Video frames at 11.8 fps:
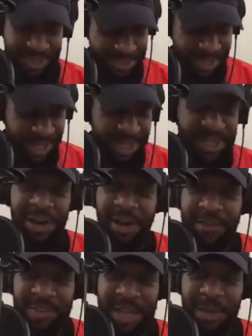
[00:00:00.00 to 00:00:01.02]
to end
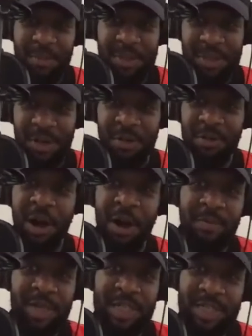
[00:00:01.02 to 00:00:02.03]
off the episode, I
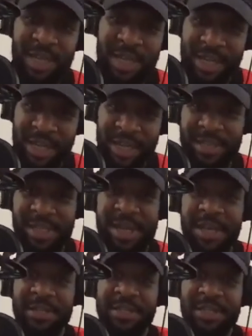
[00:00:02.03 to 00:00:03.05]
always dedicate
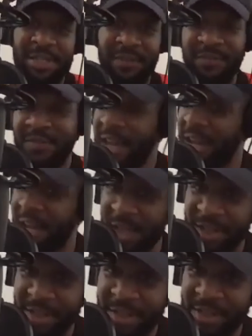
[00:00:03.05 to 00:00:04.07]
time to the
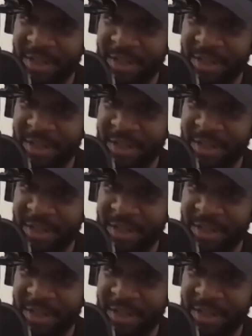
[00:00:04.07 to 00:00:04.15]
fan